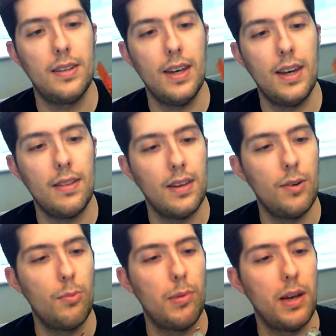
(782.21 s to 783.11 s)
yeah,
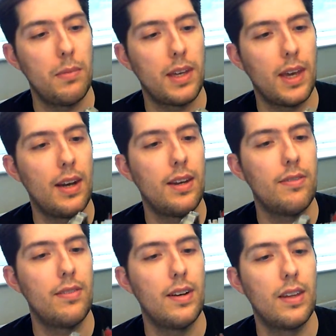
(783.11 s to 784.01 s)
I would buy him again,
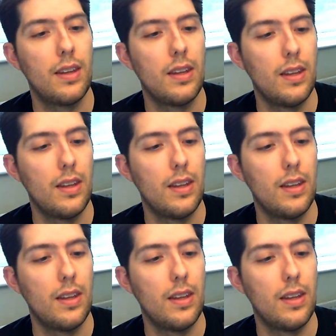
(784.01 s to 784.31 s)
definitely.